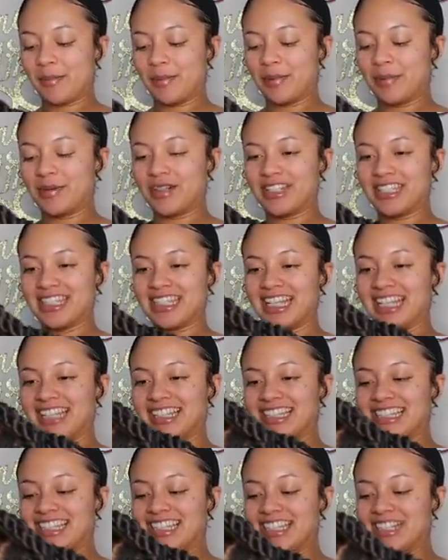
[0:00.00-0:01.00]
but we're just like,
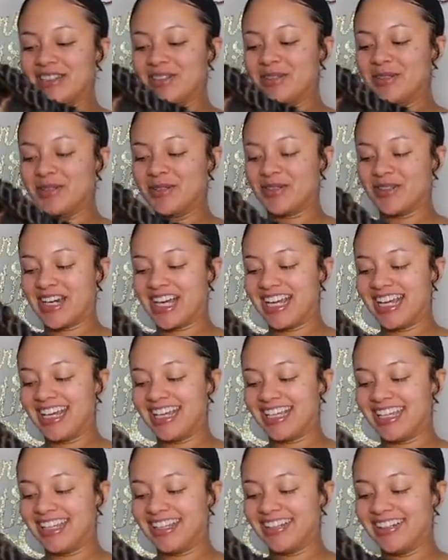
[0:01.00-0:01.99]
let's see who's
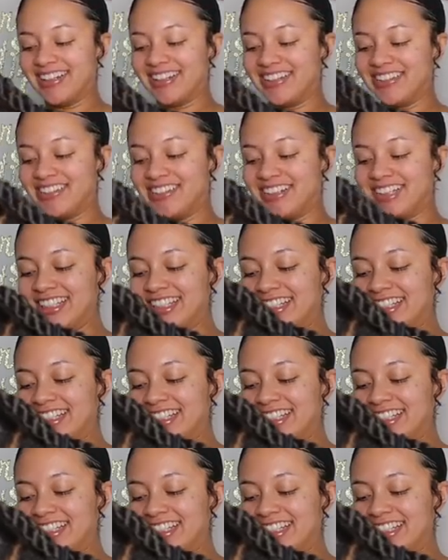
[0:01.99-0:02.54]
right, you know,